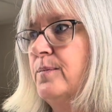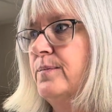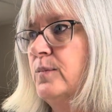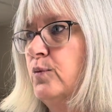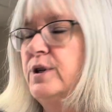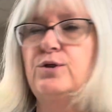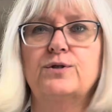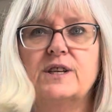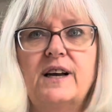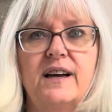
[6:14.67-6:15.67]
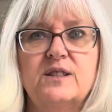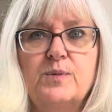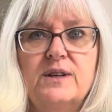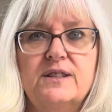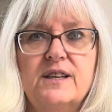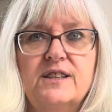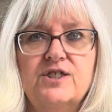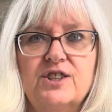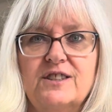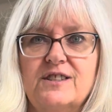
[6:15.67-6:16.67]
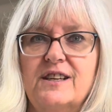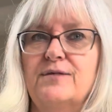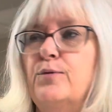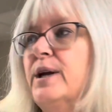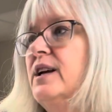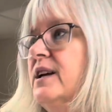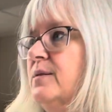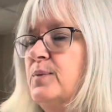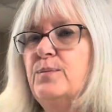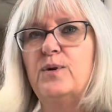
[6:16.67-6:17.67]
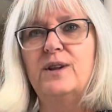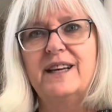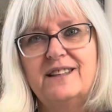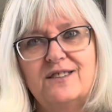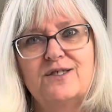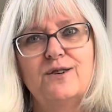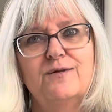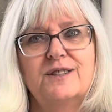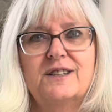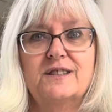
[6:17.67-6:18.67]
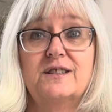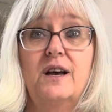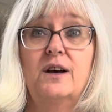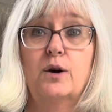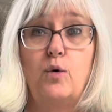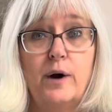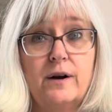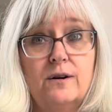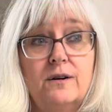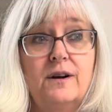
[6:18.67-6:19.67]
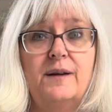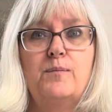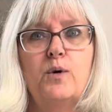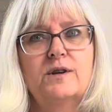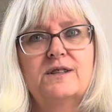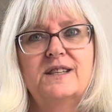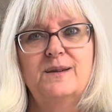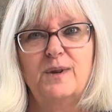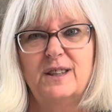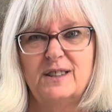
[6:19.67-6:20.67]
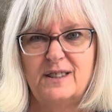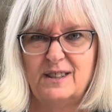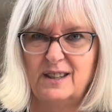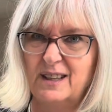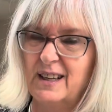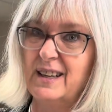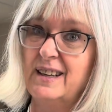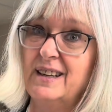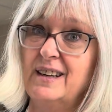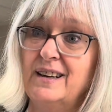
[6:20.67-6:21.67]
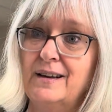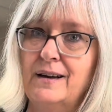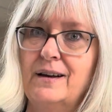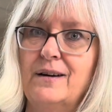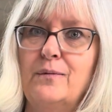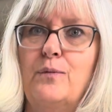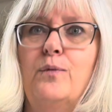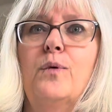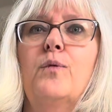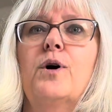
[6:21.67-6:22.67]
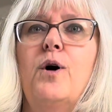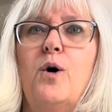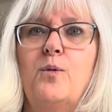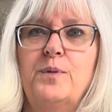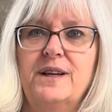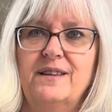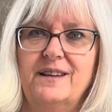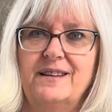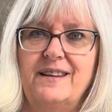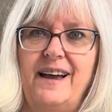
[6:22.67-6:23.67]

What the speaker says: reducing hospitalizations, if we can get people linked to services quicker and more seamless, we're hoping that